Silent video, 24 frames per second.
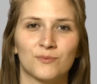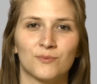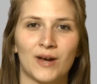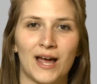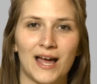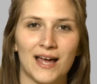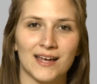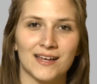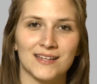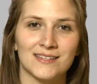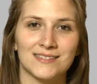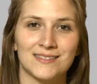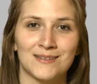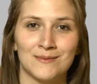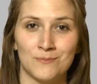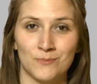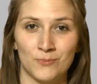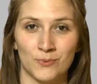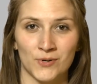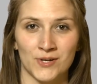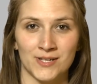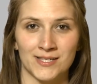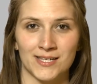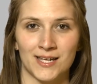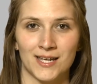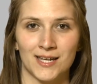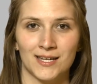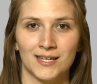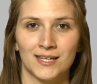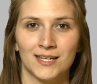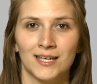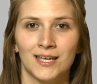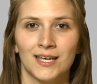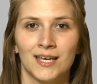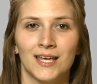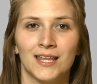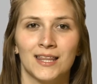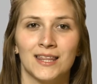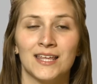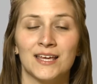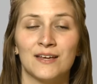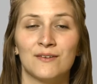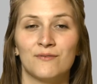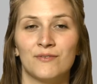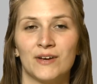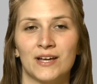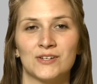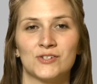Riots, and Prison The
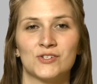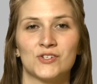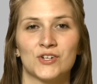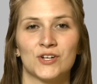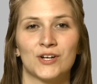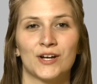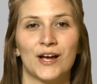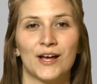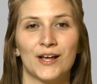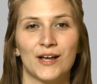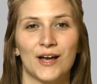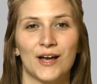Adventure